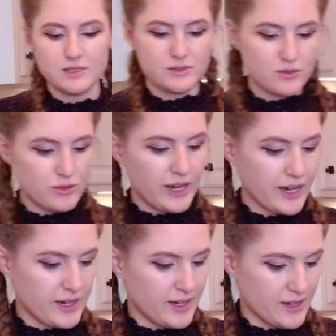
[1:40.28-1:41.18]
to
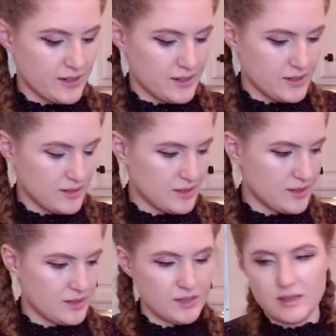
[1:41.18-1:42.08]
crack an egg.
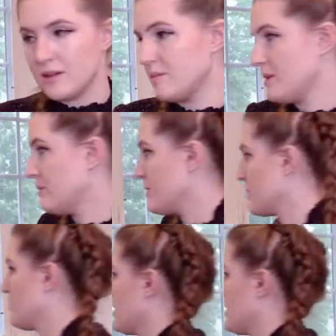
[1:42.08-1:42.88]
Maybe I'll do